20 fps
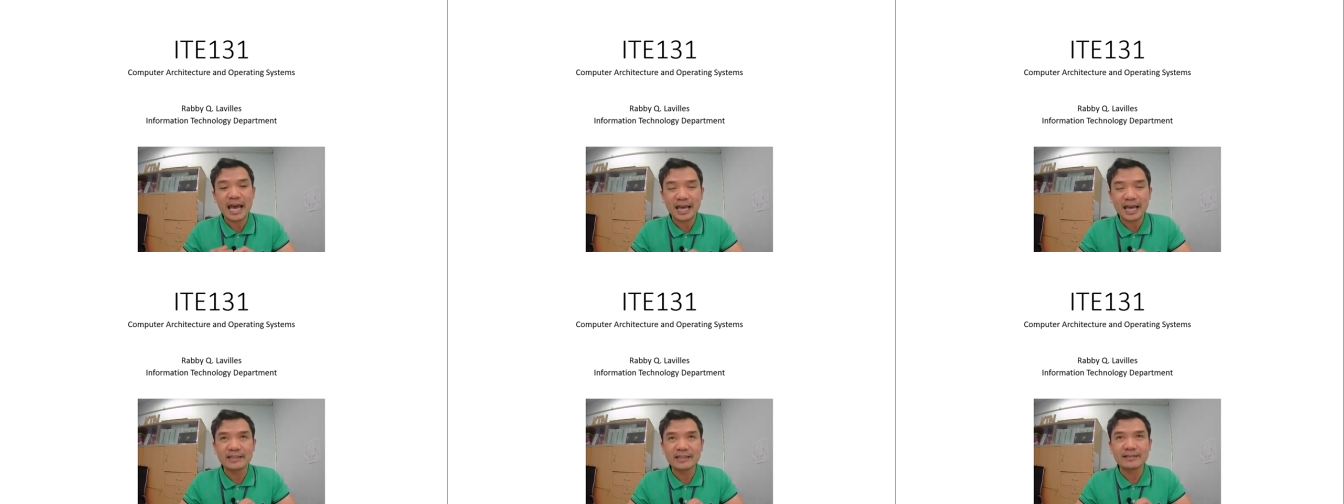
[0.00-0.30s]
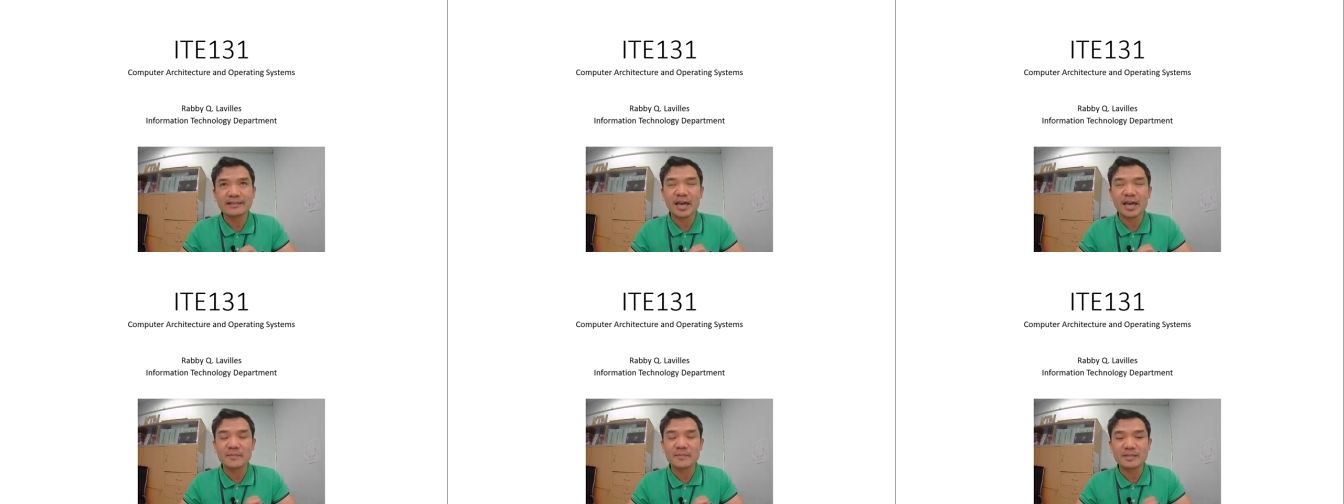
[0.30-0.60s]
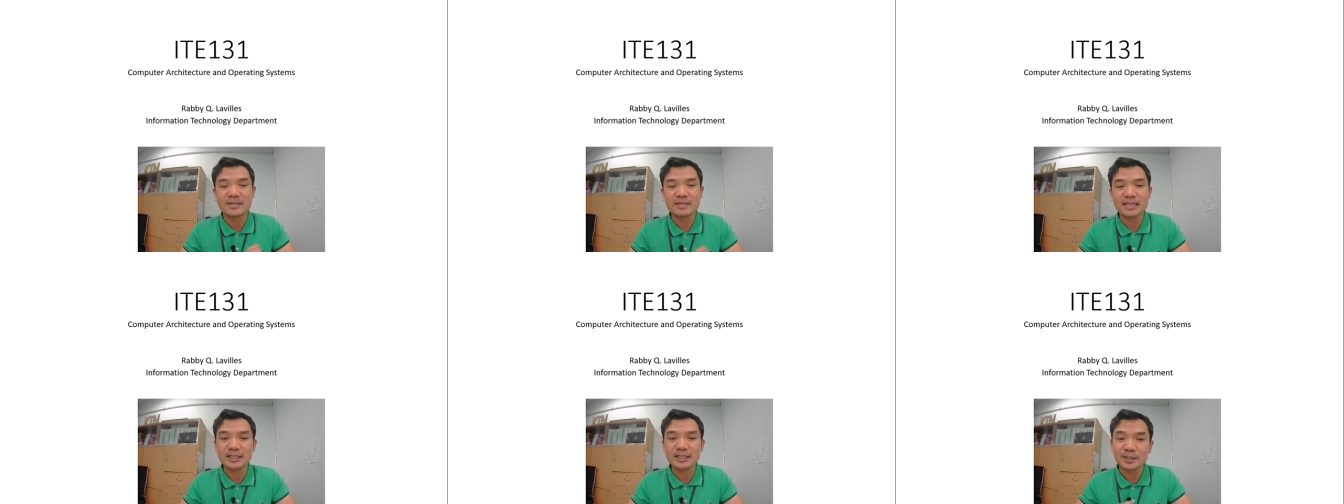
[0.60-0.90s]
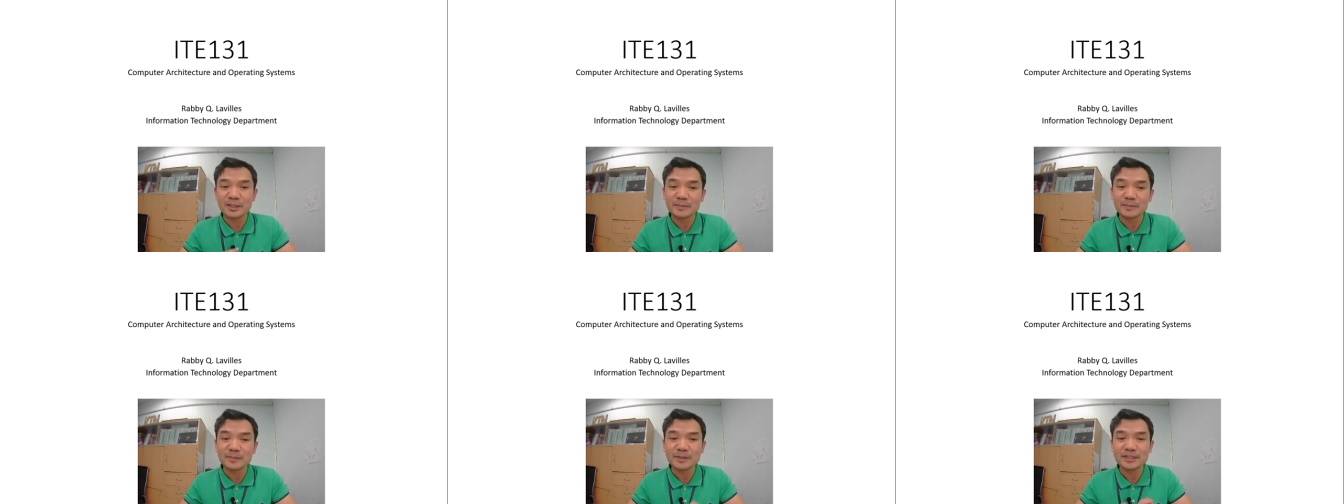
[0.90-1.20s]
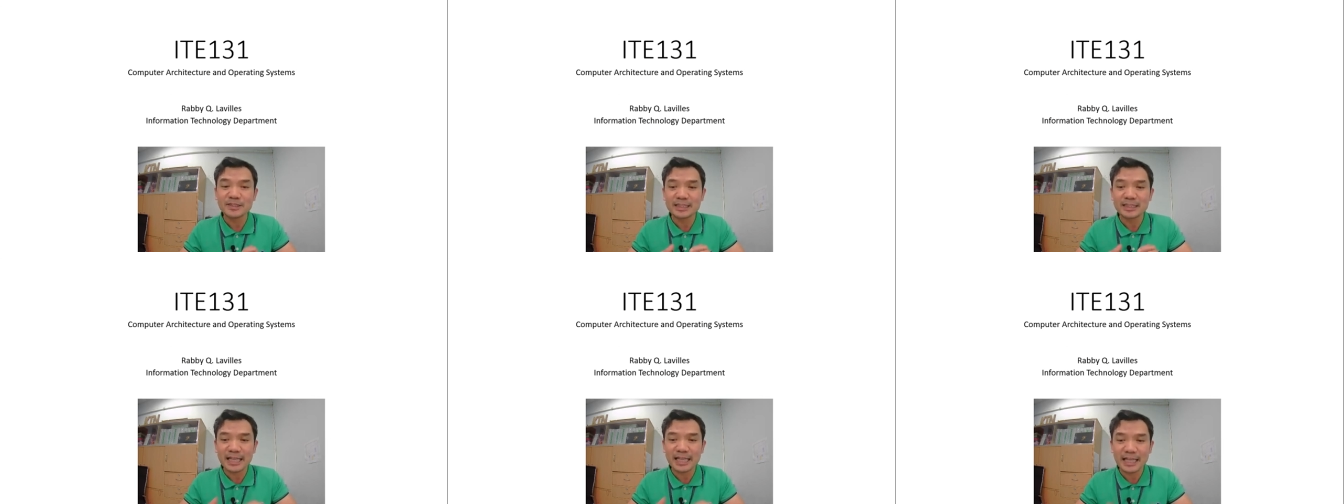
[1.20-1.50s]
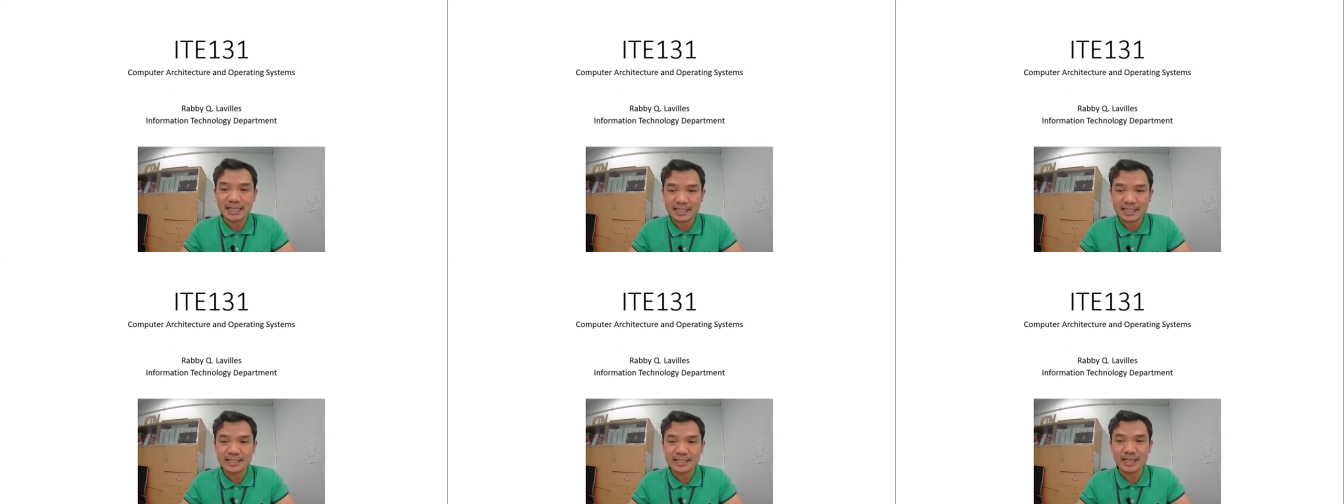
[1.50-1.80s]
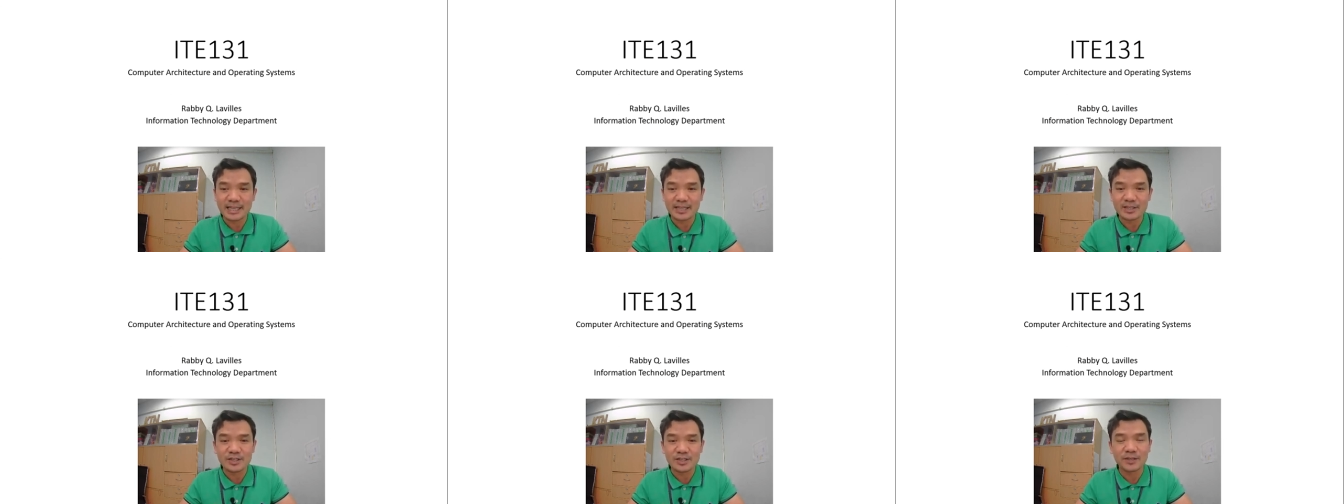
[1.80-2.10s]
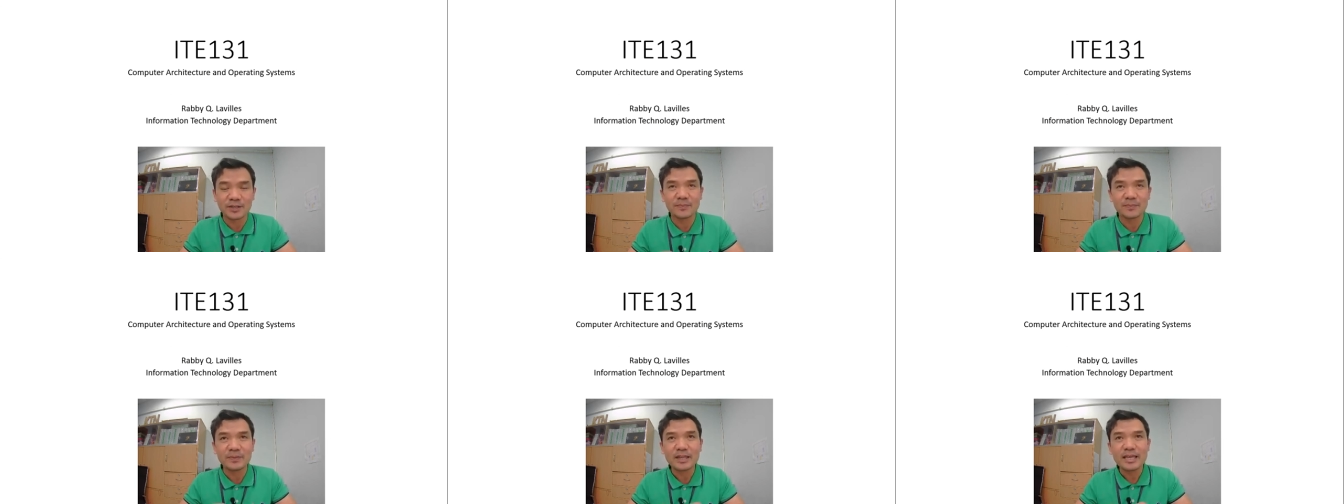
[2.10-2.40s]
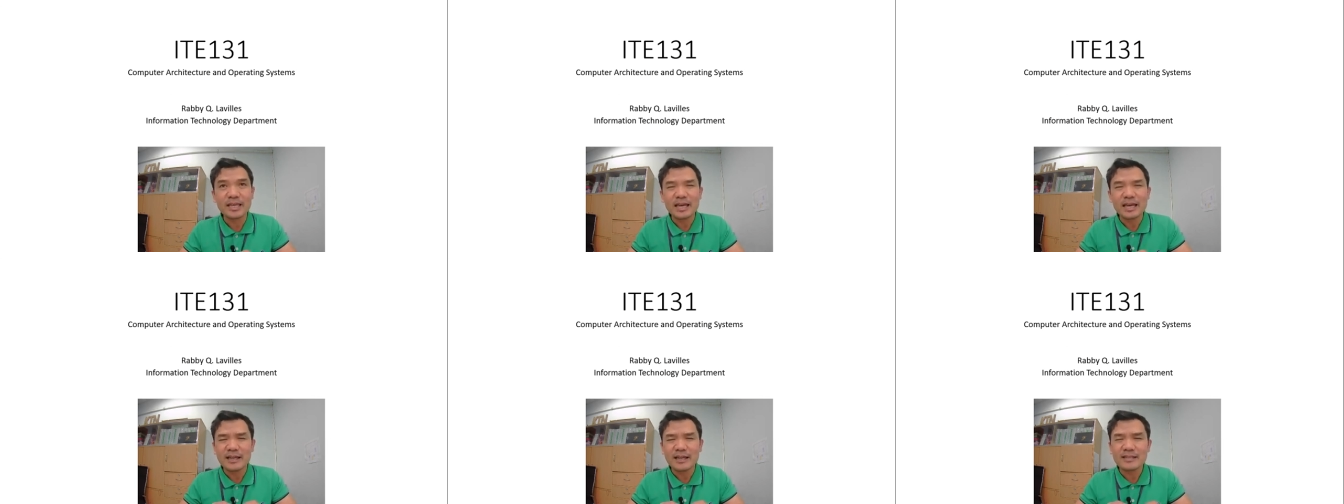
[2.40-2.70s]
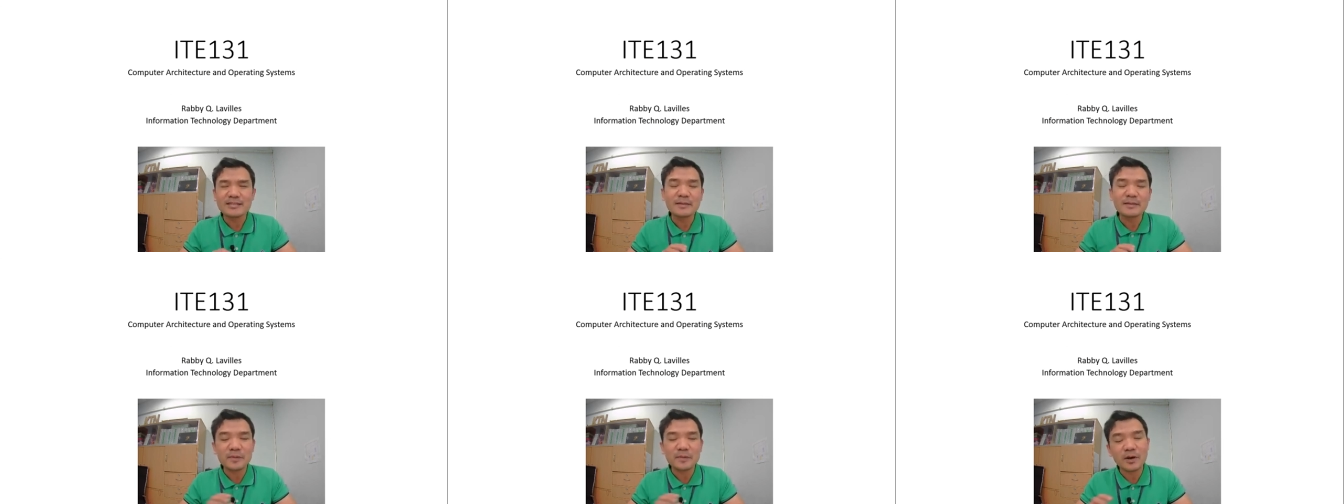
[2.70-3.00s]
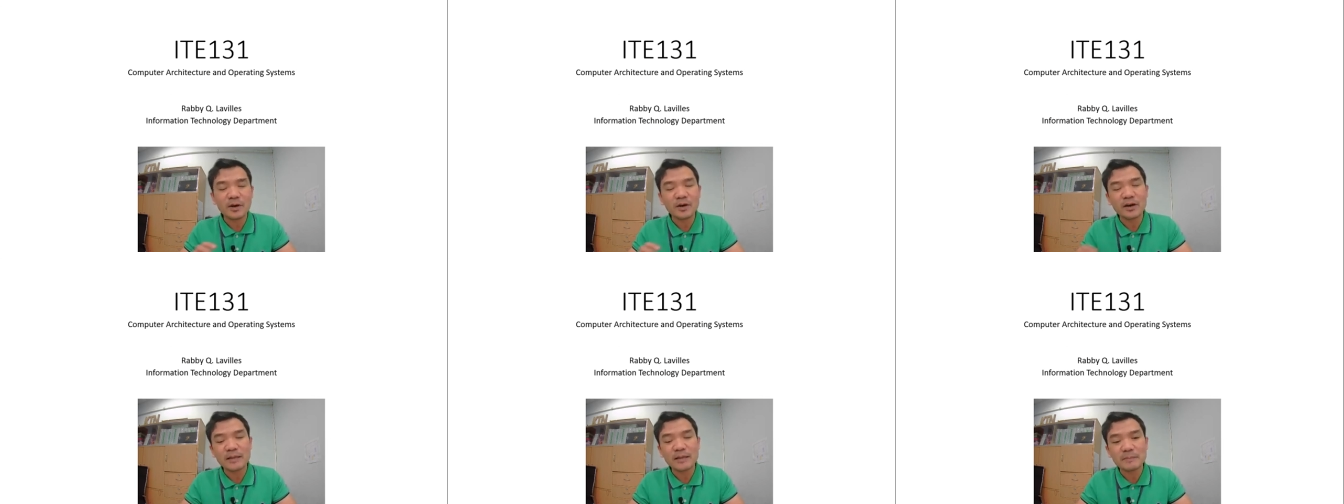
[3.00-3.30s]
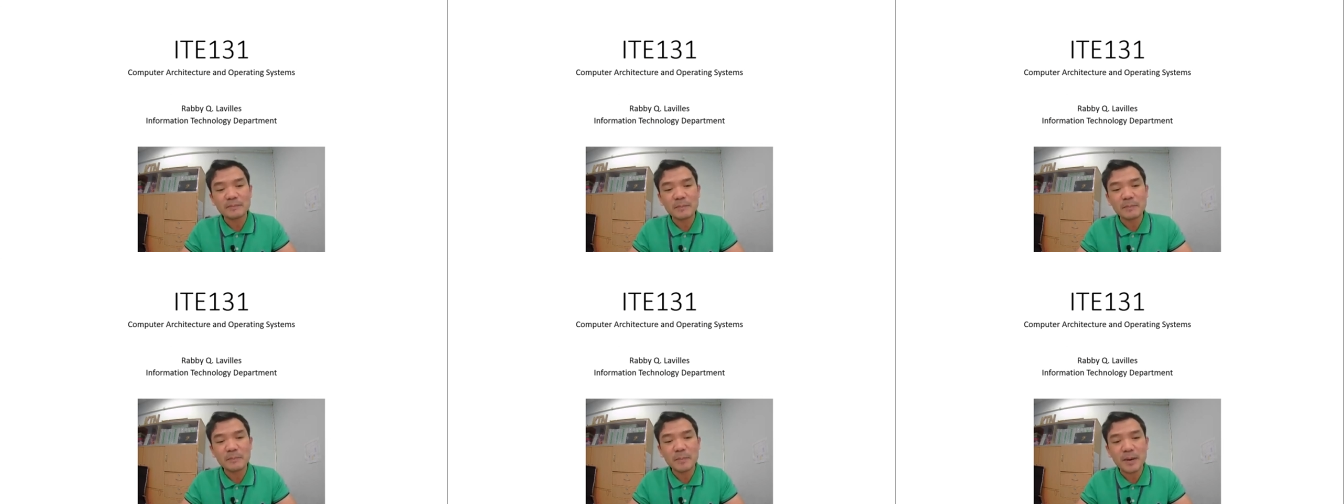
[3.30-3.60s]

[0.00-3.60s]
items in computer organization and somehow can